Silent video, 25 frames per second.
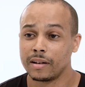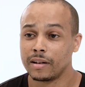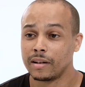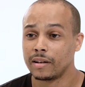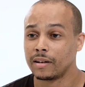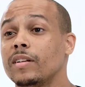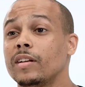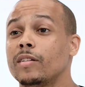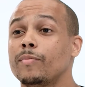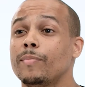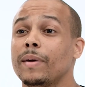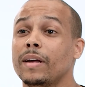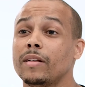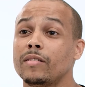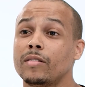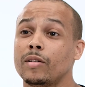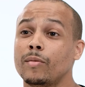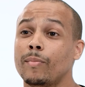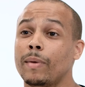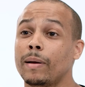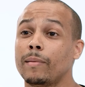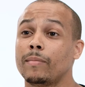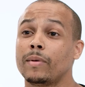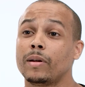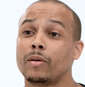It's basically
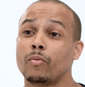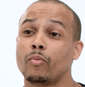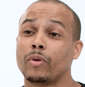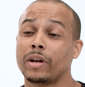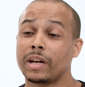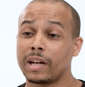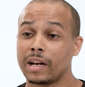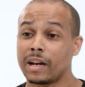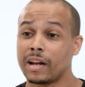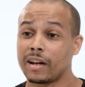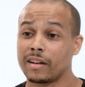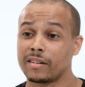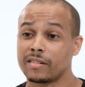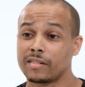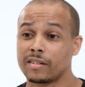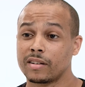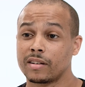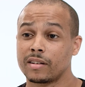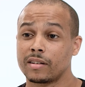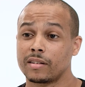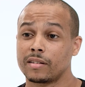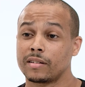made me realise